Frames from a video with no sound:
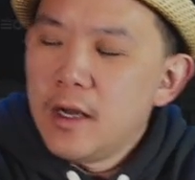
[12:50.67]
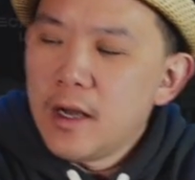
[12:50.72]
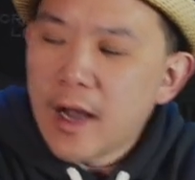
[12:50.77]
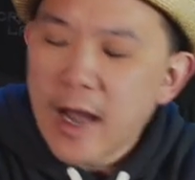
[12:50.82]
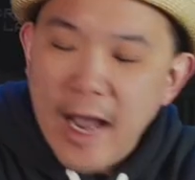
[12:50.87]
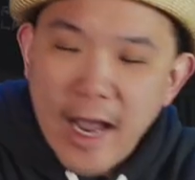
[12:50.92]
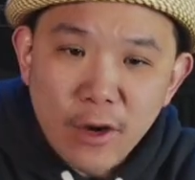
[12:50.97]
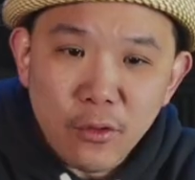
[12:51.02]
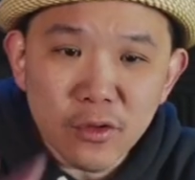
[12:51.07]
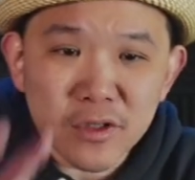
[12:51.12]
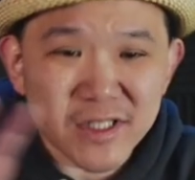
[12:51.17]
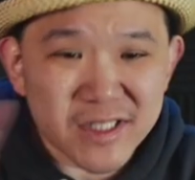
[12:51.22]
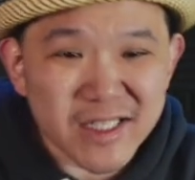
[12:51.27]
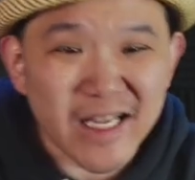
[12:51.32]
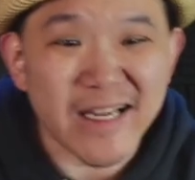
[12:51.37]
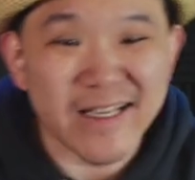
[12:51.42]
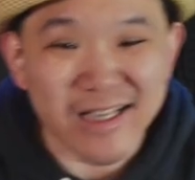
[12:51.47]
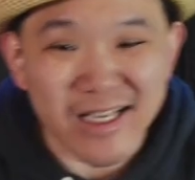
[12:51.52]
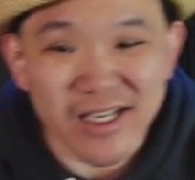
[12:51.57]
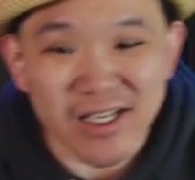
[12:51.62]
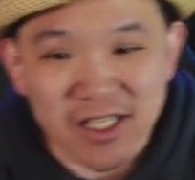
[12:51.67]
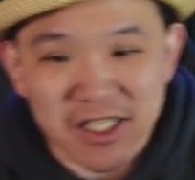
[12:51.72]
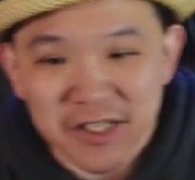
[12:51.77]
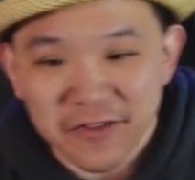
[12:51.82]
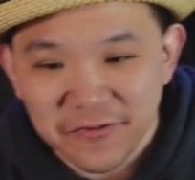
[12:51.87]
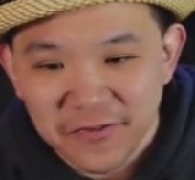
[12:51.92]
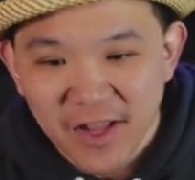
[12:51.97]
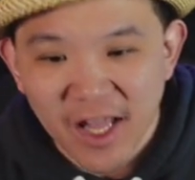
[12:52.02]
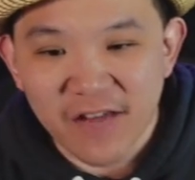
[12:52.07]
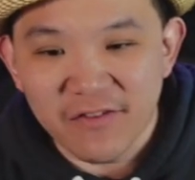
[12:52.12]
I would say there is
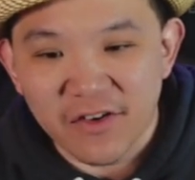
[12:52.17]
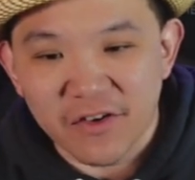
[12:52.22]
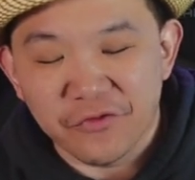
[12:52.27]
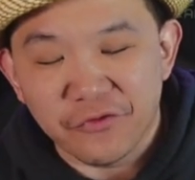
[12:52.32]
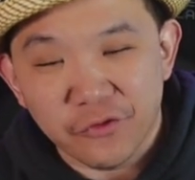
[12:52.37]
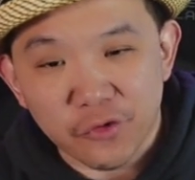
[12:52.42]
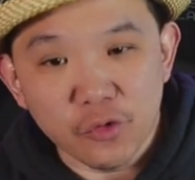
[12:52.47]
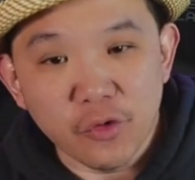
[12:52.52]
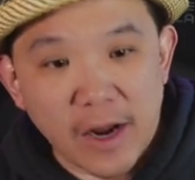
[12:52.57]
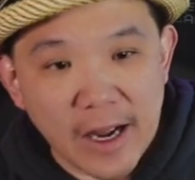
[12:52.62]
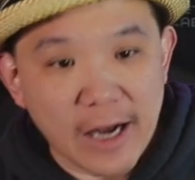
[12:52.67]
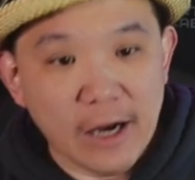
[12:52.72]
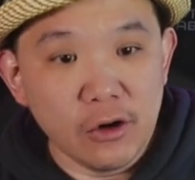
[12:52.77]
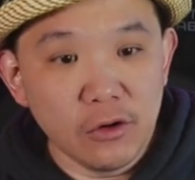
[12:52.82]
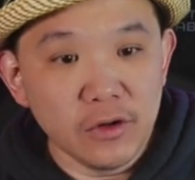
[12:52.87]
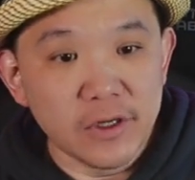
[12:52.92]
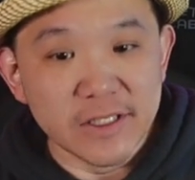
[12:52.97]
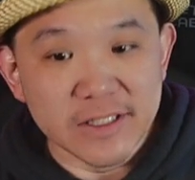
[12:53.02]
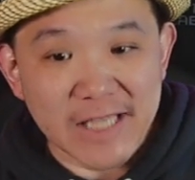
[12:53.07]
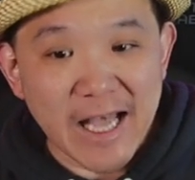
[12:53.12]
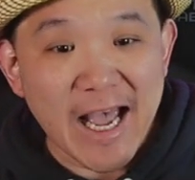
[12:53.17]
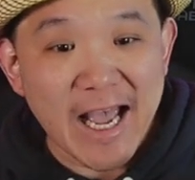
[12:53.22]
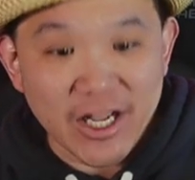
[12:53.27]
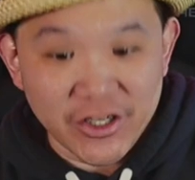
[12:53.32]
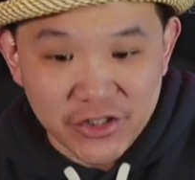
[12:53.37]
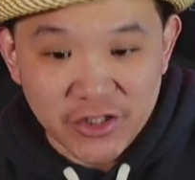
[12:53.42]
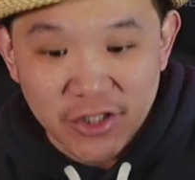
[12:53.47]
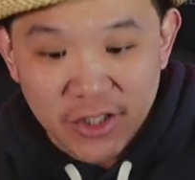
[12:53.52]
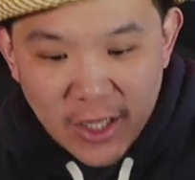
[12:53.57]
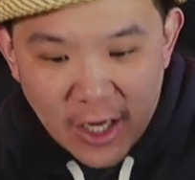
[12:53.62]
flavor throughout. It's
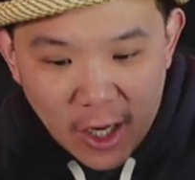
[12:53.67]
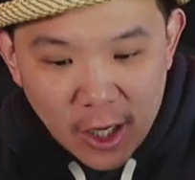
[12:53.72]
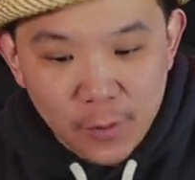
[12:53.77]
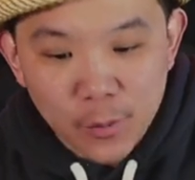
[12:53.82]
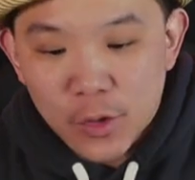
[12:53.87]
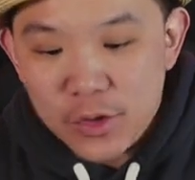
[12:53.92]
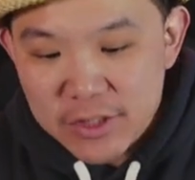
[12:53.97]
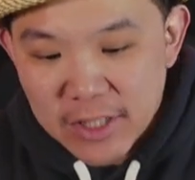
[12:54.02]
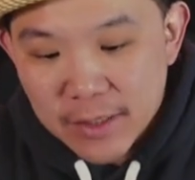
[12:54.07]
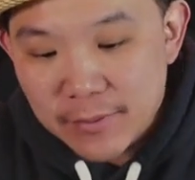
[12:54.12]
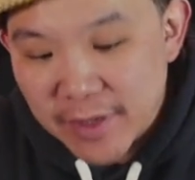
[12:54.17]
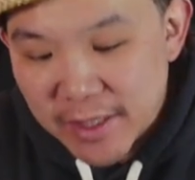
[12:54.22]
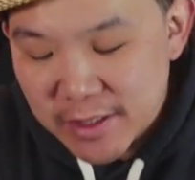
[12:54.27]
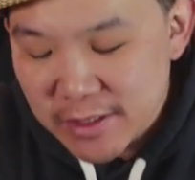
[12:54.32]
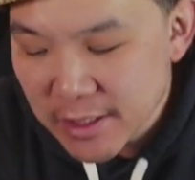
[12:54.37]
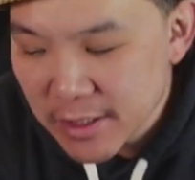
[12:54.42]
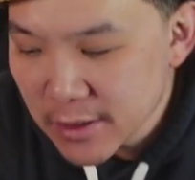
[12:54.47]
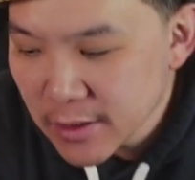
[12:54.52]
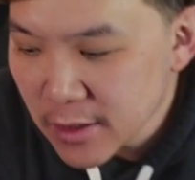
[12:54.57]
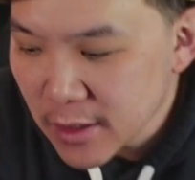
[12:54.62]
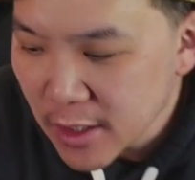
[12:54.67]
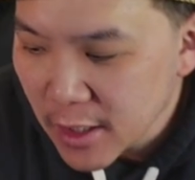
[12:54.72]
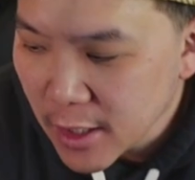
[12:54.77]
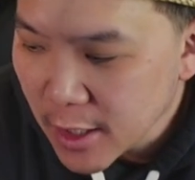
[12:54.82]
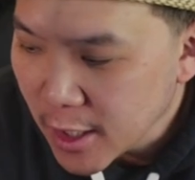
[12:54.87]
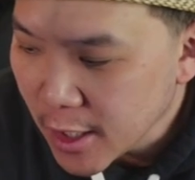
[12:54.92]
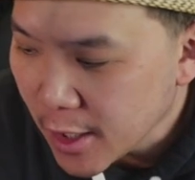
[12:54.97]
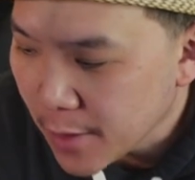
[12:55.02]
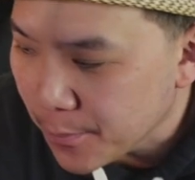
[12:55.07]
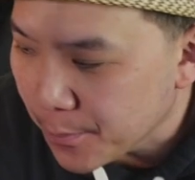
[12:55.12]
actually almost amazing,
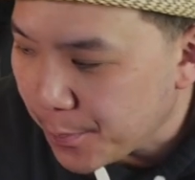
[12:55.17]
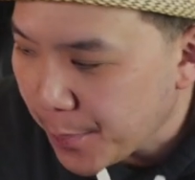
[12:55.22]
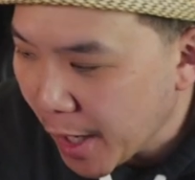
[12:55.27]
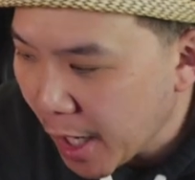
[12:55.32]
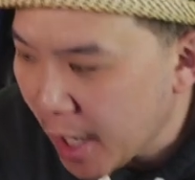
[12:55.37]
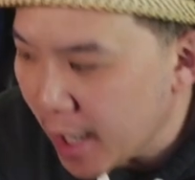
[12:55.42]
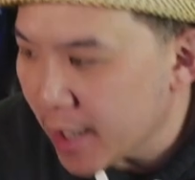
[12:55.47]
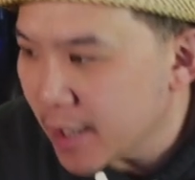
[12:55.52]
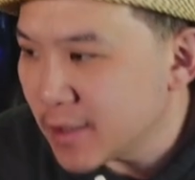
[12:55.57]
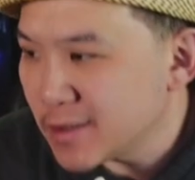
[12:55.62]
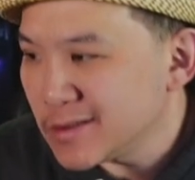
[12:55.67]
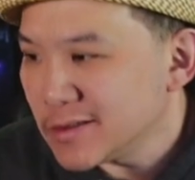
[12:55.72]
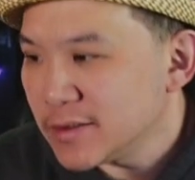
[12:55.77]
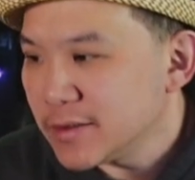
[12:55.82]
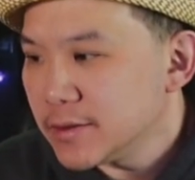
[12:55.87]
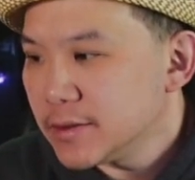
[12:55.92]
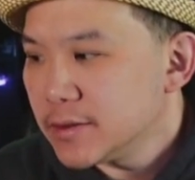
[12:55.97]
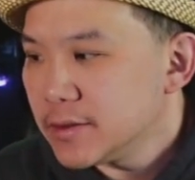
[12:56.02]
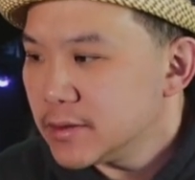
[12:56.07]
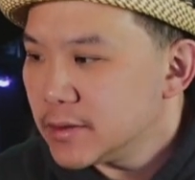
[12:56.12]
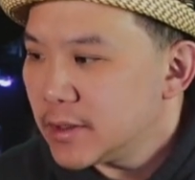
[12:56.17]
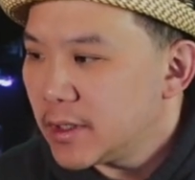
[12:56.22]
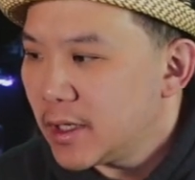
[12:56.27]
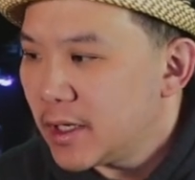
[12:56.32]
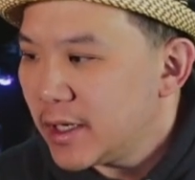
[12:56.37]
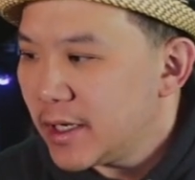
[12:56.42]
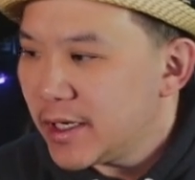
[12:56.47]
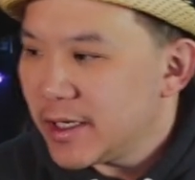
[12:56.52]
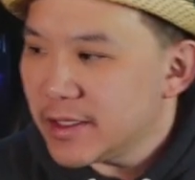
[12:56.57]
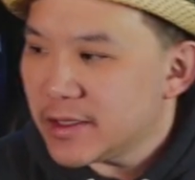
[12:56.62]
but
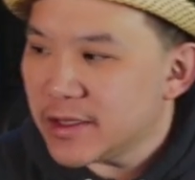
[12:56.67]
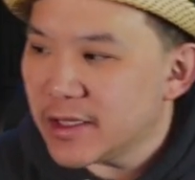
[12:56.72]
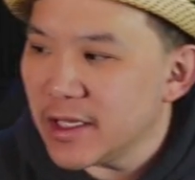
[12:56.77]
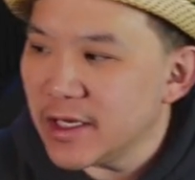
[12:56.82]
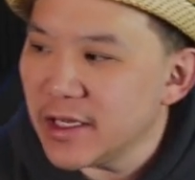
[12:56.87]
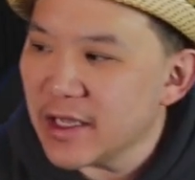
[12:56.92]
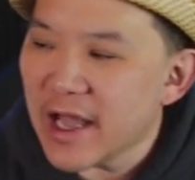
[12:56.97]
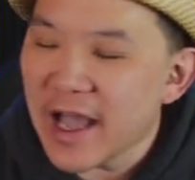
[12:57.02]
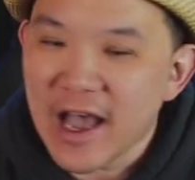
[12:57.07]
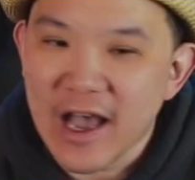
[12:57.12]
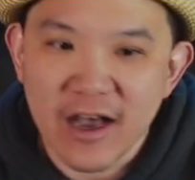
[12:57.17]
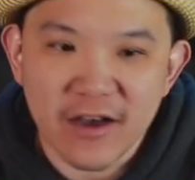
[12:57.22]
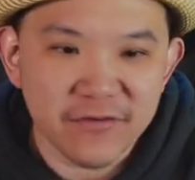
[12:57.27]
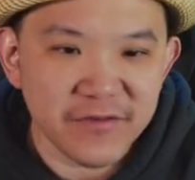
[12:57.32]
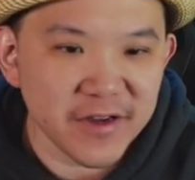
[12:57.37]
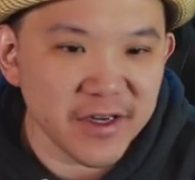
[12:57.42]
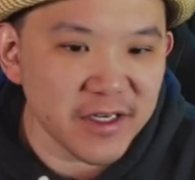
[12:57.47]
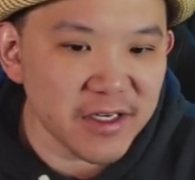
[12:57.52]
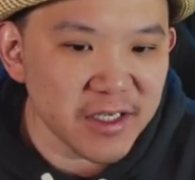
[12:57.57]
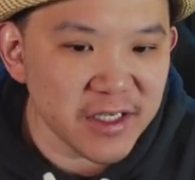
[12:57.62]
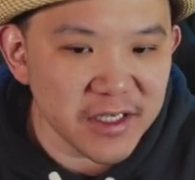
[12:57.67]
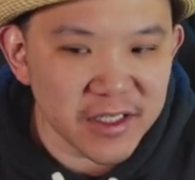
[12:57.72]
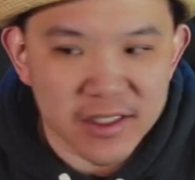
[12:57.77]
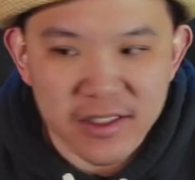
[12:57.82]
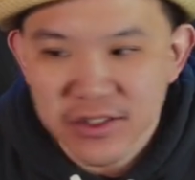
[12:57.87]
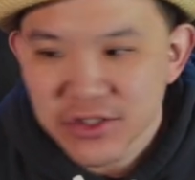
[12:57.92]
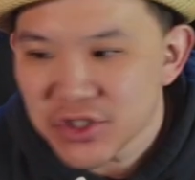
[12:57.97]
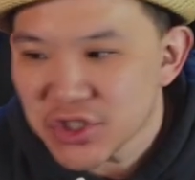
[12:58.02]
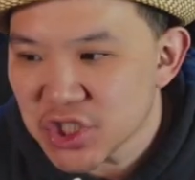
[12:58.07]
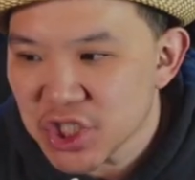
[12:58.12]
it didn't have
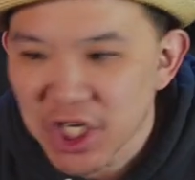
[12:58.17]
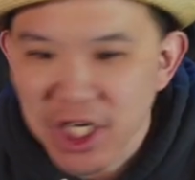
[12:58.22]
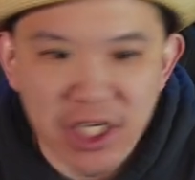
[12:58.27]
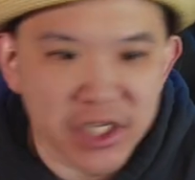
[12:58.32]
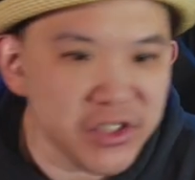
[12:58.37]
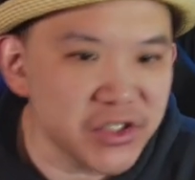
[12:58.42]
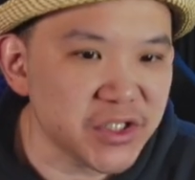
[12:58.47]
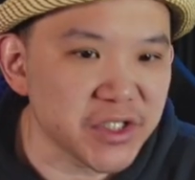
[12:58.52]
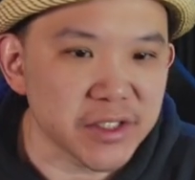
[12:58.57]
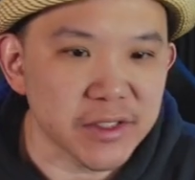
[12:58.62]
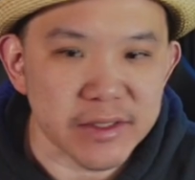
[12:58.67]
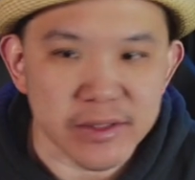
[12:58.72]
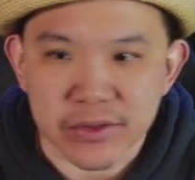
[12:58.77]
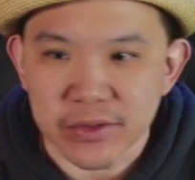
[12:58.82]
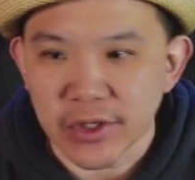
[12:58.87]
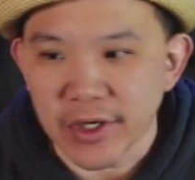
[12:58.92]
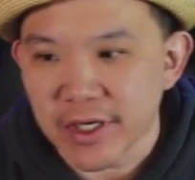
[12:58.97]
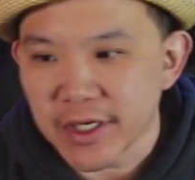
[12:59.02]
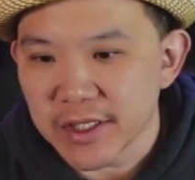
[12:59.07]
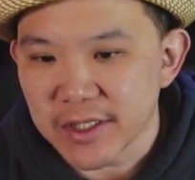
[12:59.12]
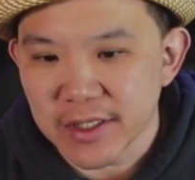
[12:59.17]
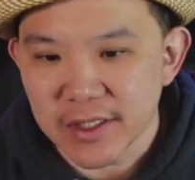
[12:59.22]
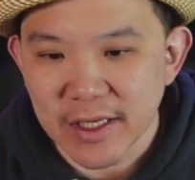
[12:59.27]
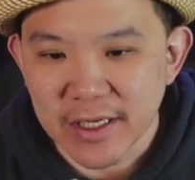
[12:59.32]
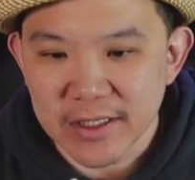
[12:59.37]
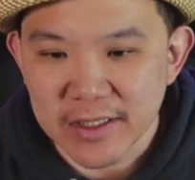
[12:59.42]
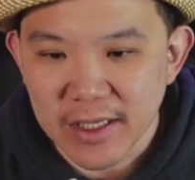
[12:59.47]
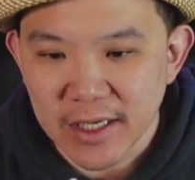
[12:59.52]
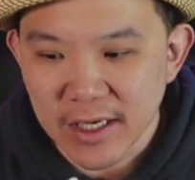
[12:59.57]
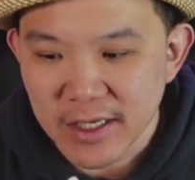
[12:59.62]
any changes or anything
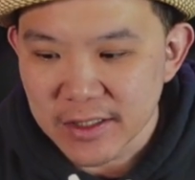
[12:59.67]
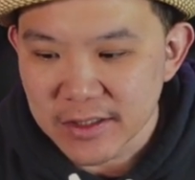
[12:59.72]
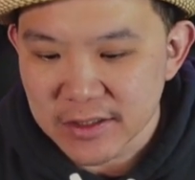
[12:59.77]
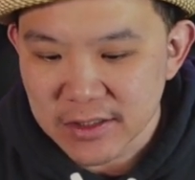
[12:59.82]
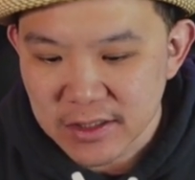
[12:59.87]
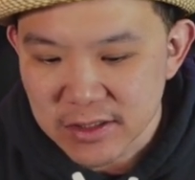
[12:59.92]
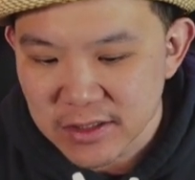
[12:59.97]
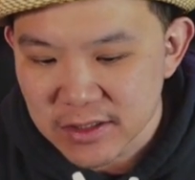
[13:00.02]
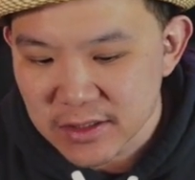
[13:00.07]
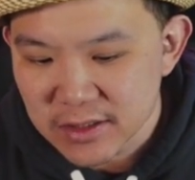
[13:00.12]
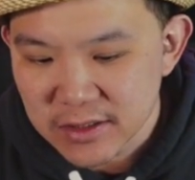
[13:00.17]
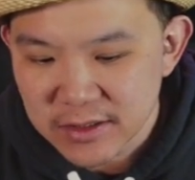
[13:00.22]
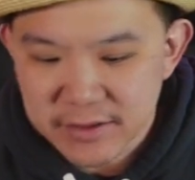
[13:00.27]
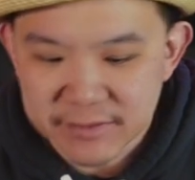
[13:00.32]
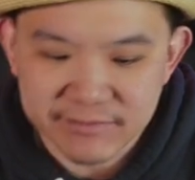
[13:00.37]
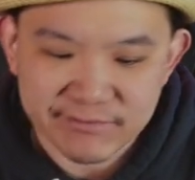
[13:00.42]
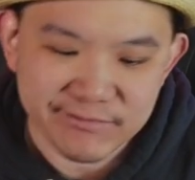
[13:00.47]
like that. It's just,